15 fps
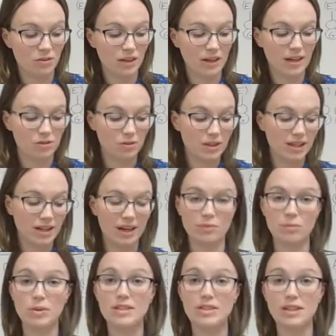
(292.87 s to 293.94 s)
28,
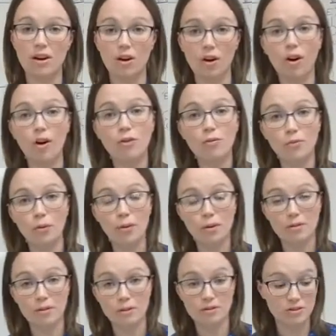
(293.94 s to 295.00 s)
29, we see all 4
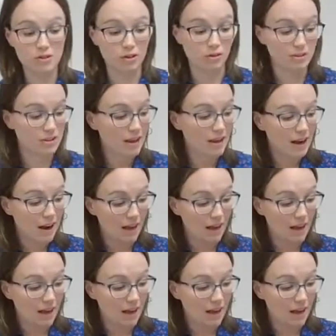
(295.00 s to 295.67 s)
of those notes.